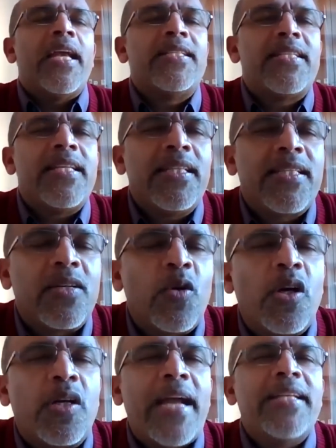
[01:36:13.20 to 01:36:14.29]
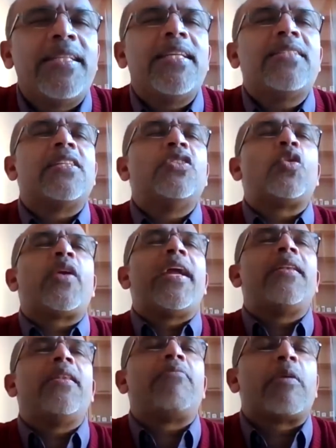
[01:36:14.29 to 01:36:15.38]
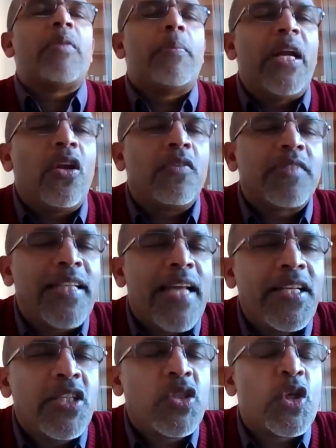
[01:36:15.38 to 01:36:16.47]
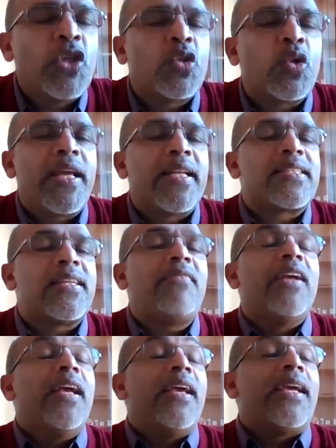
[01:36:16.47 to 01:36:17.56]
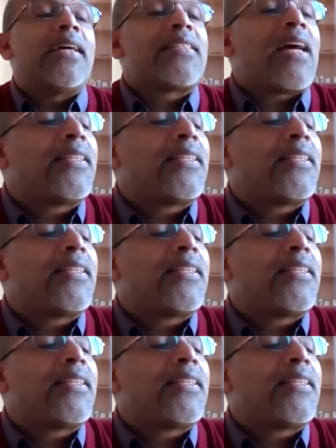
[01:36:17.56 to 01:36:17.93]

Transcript: 18th uh, or 19th century, from the middle of the 19th century itself. He has